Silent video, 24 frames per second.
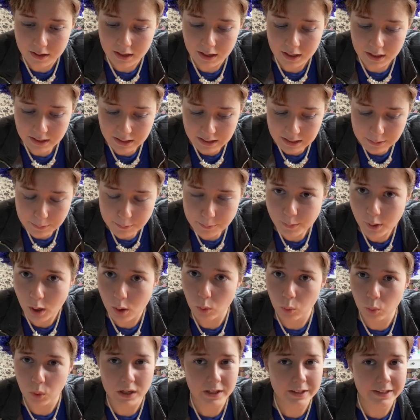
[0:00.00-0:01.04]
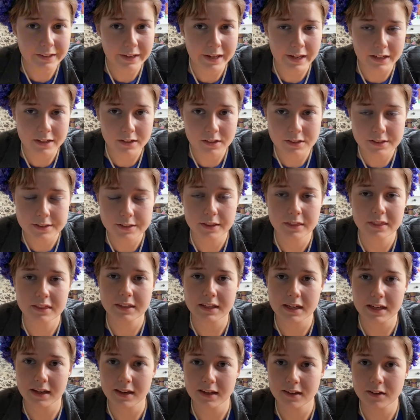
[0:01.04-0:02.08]
I'm one
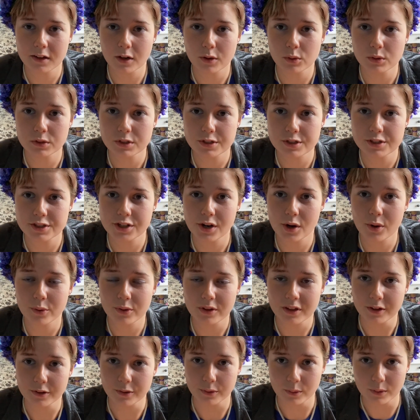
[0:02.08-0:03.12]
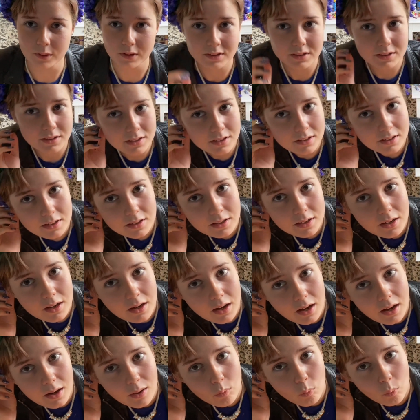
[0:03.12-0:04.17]
day going to show you
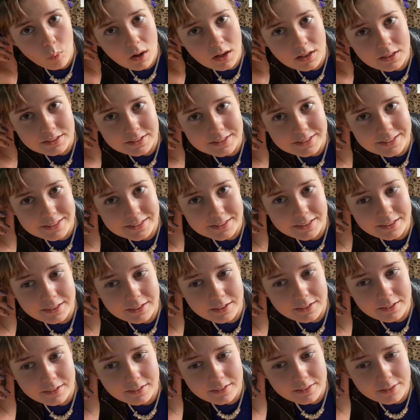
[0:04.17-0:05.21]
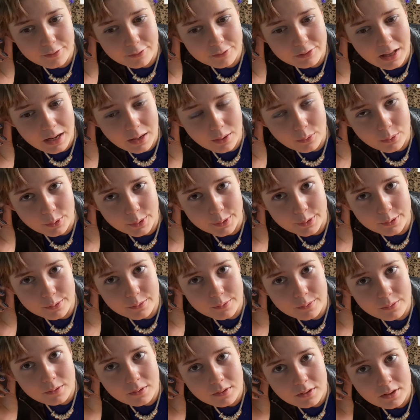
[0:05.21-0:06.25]
what the flower,
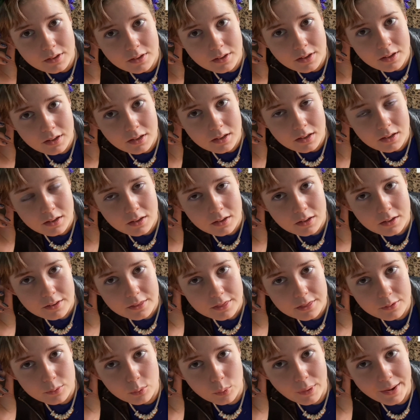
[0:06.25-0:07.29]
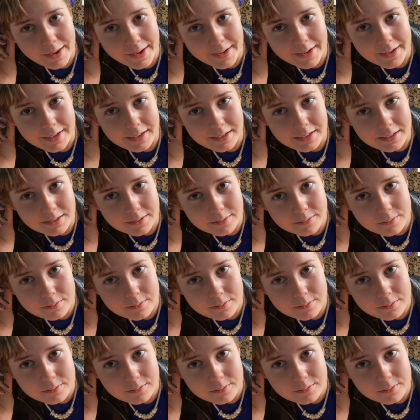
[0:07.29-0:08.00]
the way